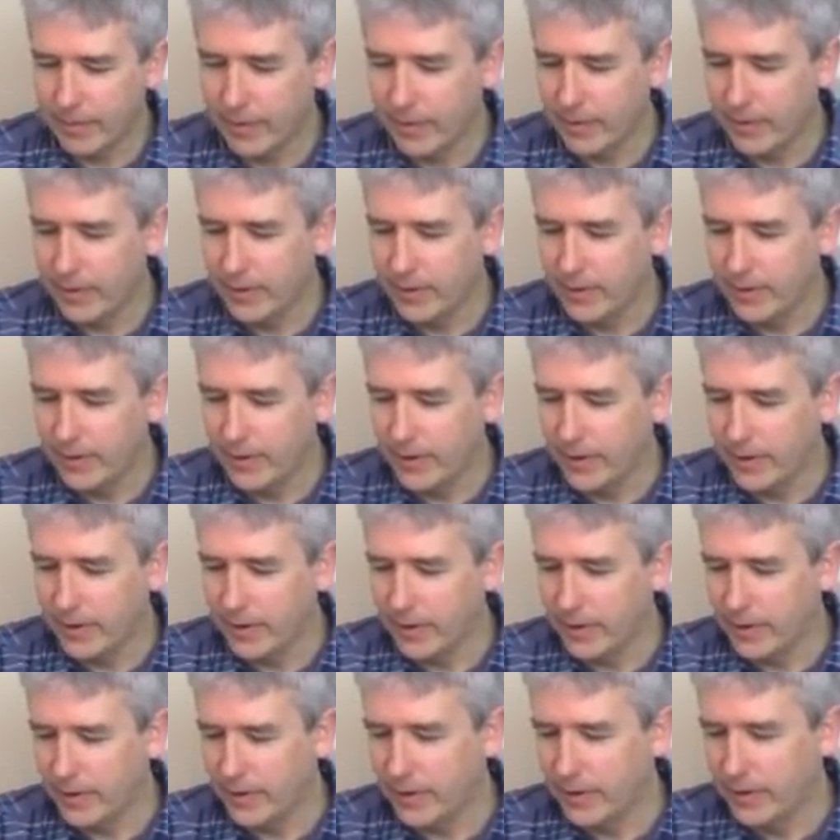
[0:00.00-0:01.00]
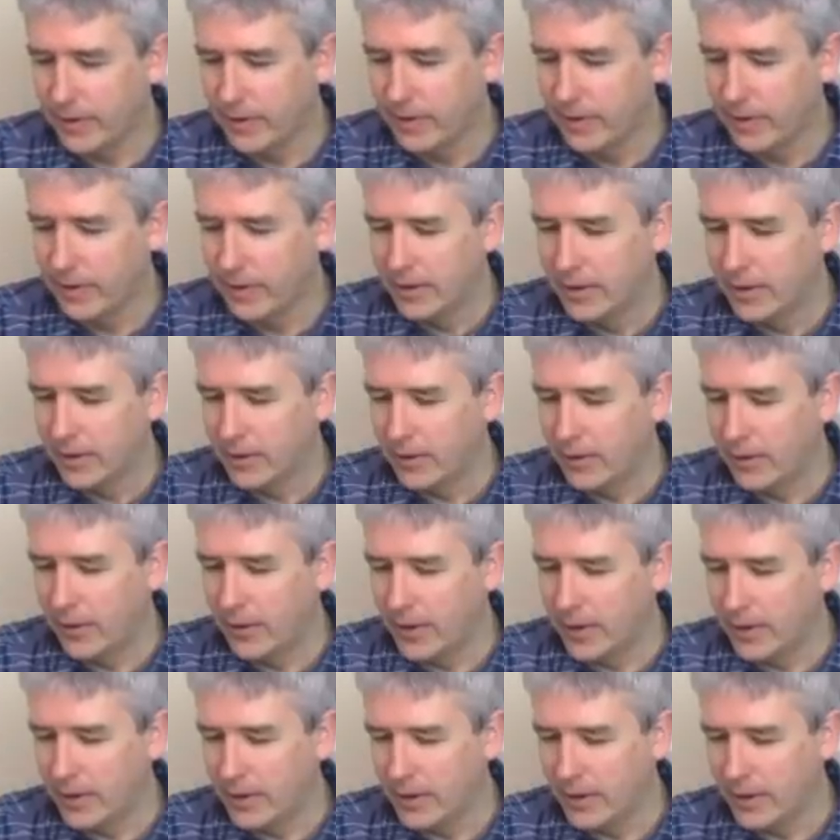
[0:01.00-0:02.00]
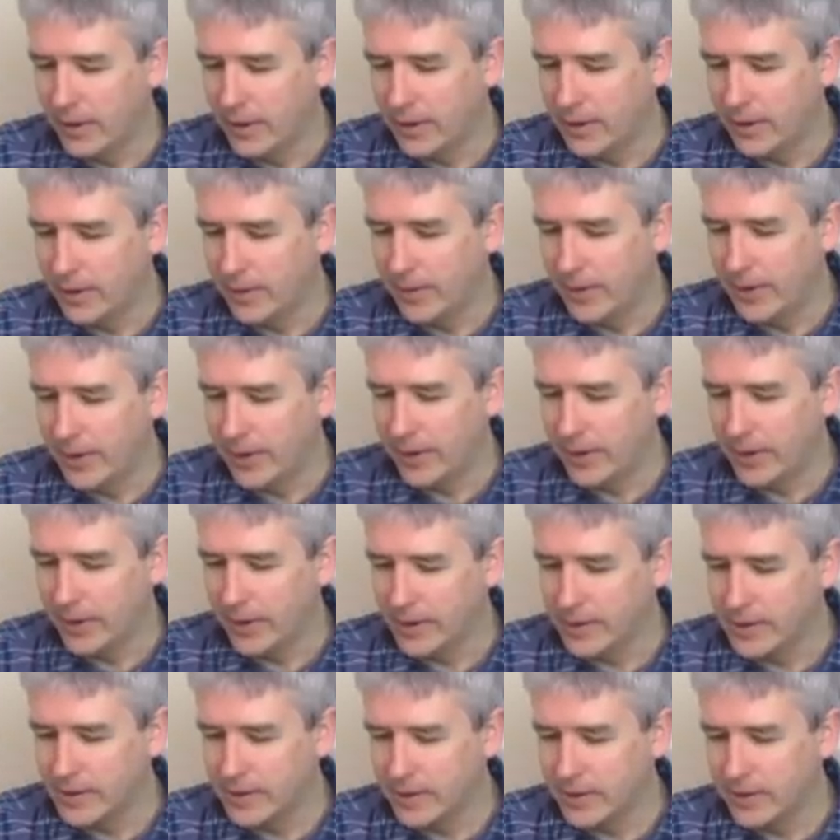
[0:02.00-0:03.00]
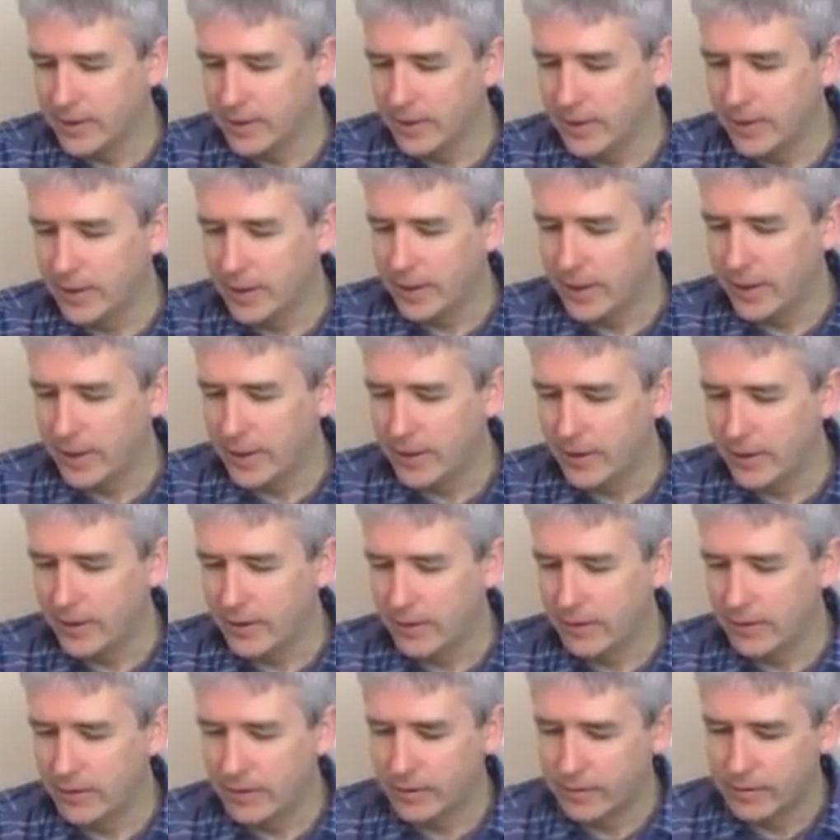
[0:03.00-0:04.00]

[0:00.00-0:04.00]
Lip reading: the oil in the bearings like I do.